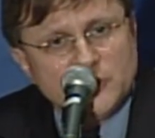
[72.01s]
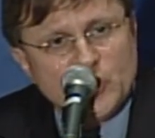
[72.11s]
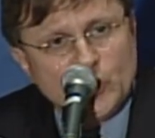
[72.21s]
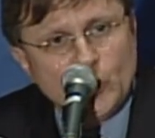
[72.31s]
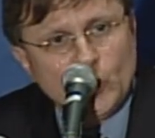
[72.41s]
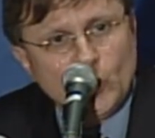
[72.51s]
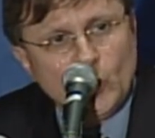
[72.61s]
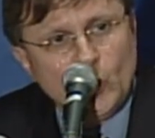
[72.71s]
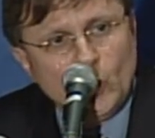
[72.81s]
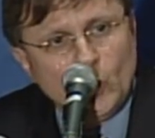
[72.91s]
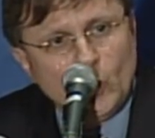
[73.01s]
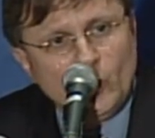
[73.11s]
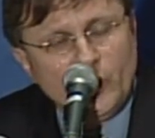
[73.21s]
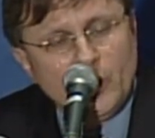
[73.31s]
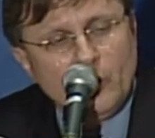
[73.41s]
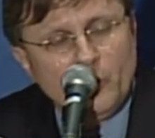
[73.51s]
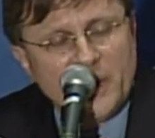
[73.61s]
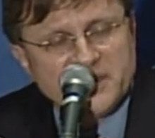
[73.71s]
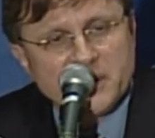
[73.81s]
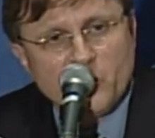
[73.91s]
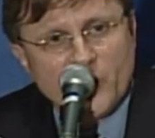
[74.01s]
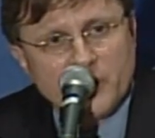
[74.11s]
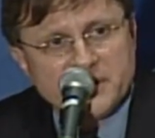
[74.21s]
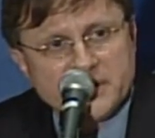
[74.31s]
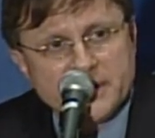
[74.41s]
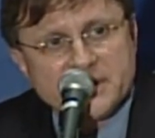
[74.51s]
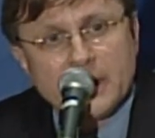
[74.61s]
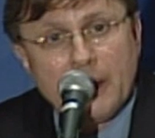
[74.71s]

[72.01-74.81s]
to the basic American citizen.